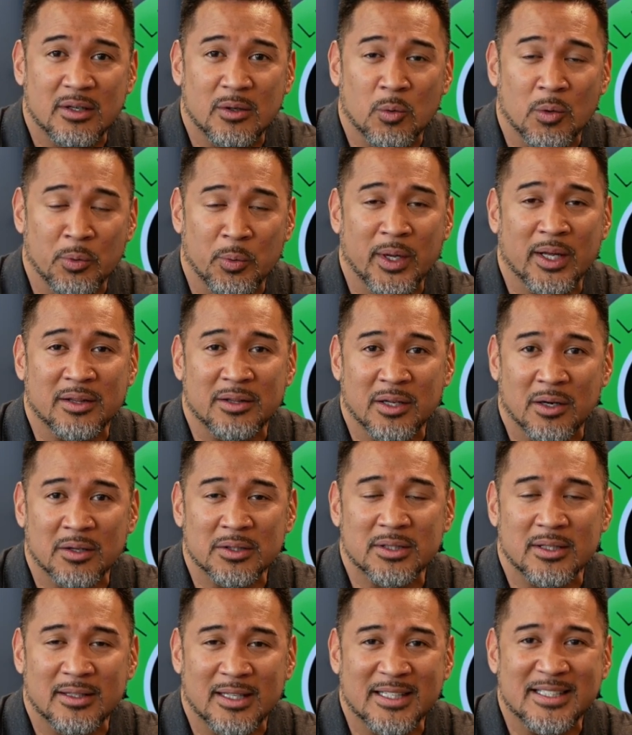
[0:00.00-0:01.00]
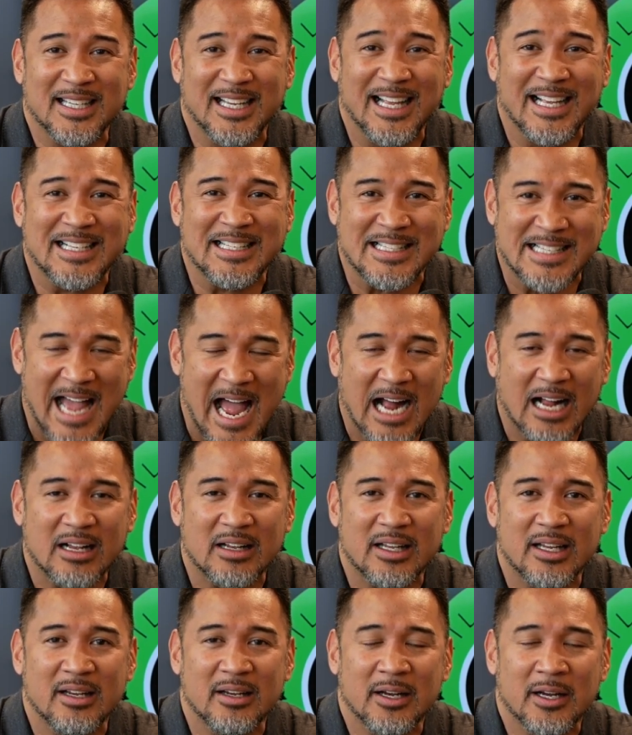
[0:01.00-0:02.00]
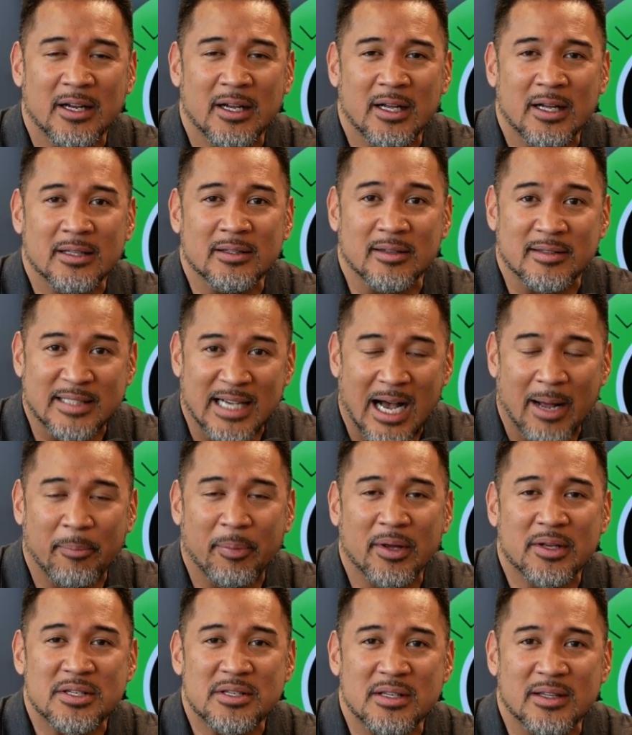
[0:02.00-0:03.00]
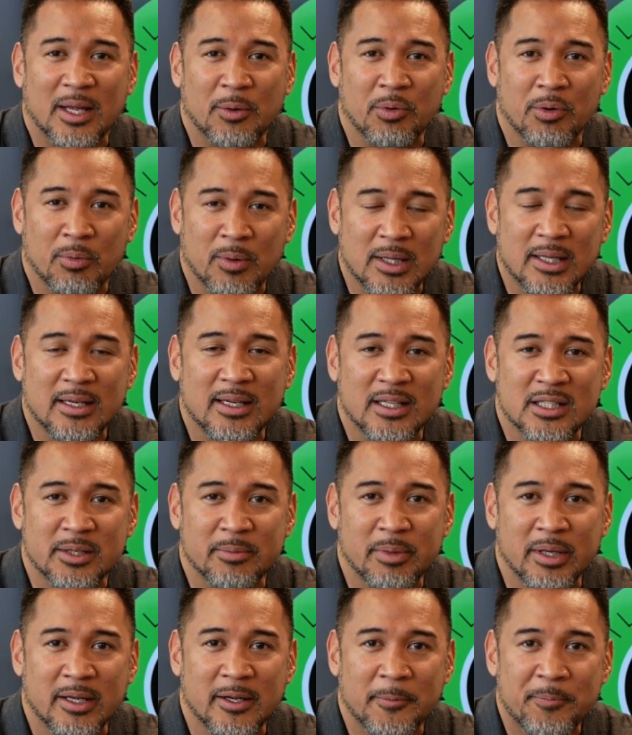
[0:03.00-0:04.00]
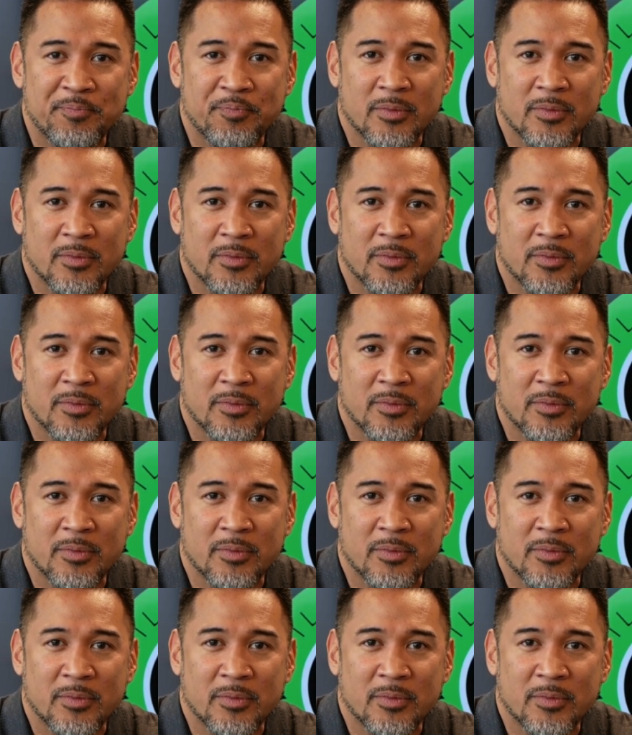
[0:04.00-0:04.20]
when we adult, that's exactly the topics that we really need to be